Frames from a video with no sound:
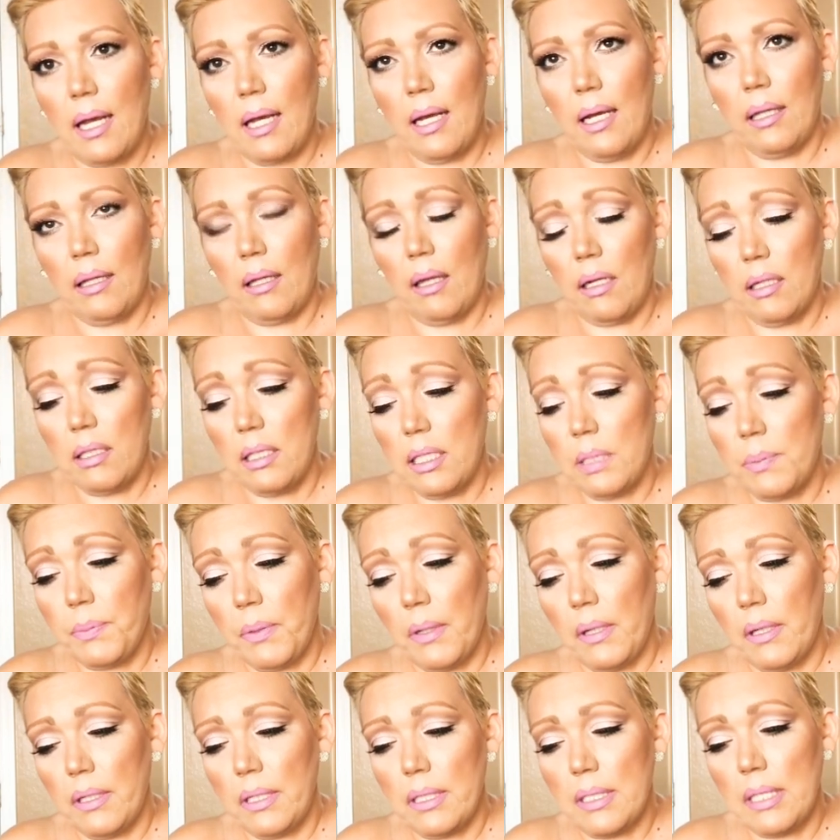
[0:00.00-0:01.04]
a lot of these
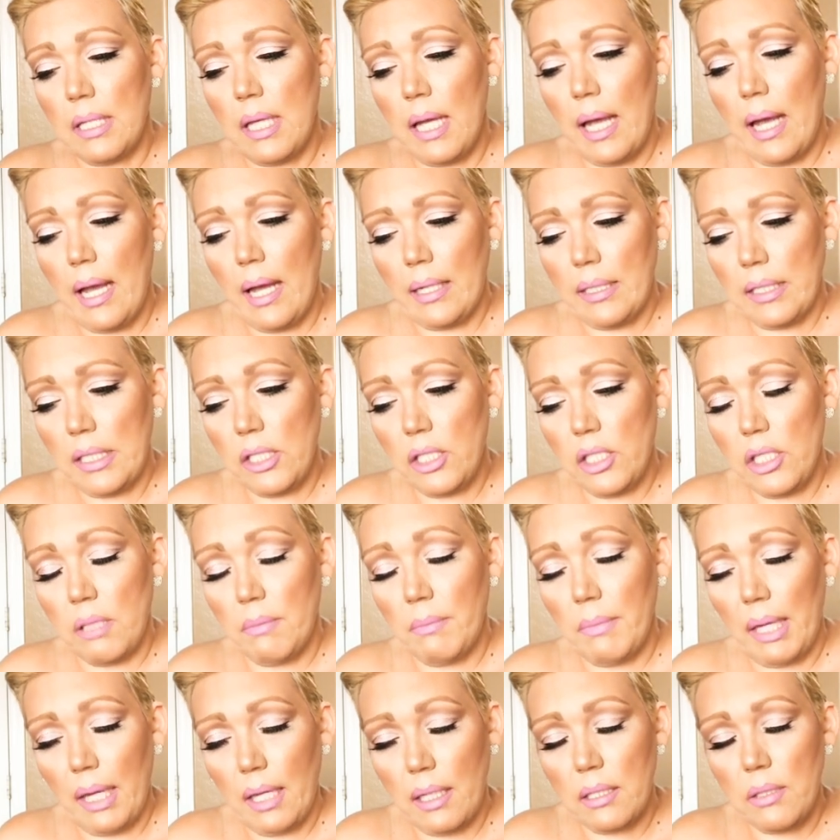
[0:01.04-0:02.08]
products at TJ
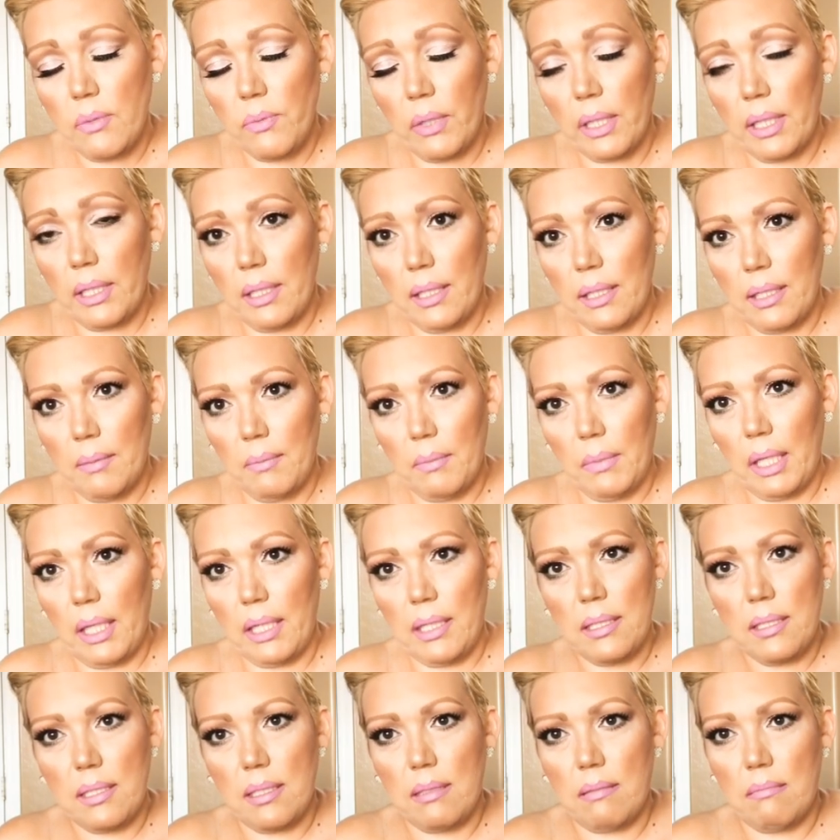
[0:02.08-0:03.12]
Maxx where I get them
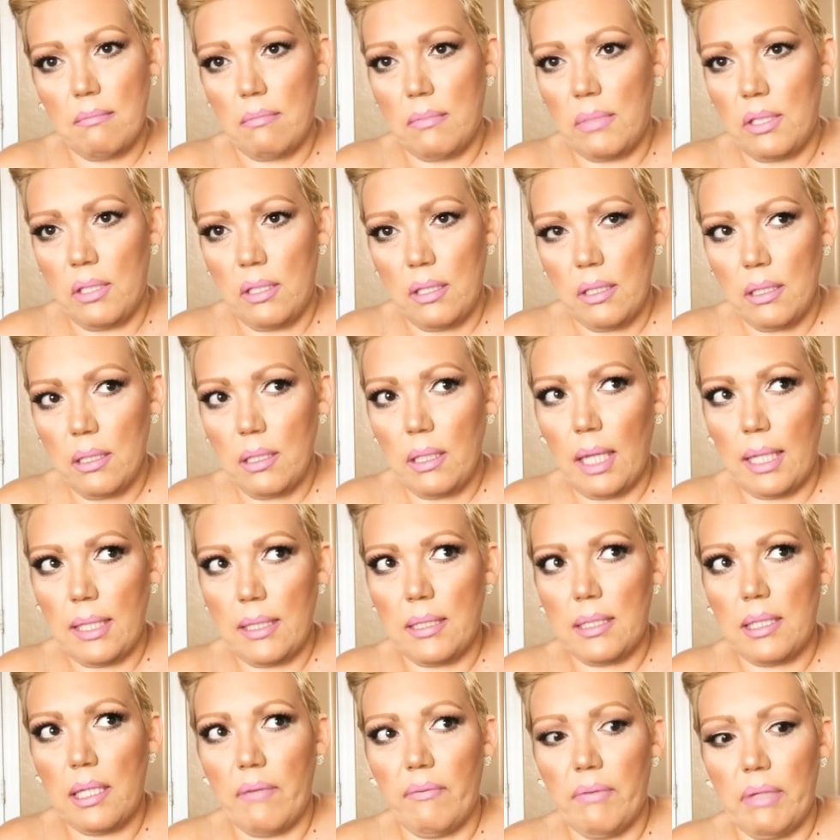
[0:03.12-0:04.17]
like
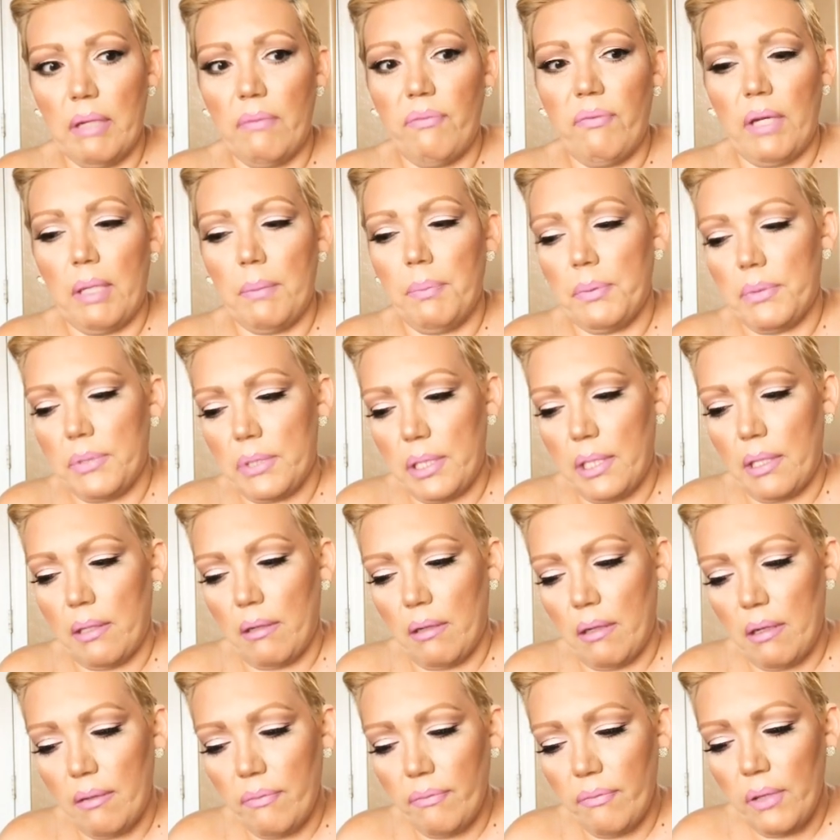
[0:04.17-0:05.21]
75%
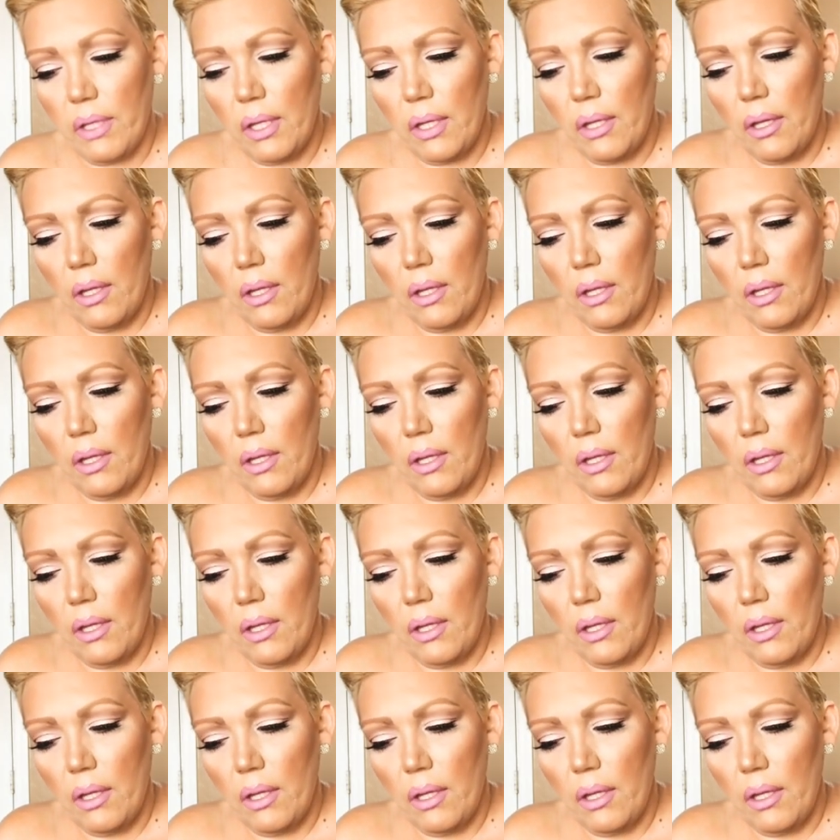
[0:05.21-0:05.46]
off,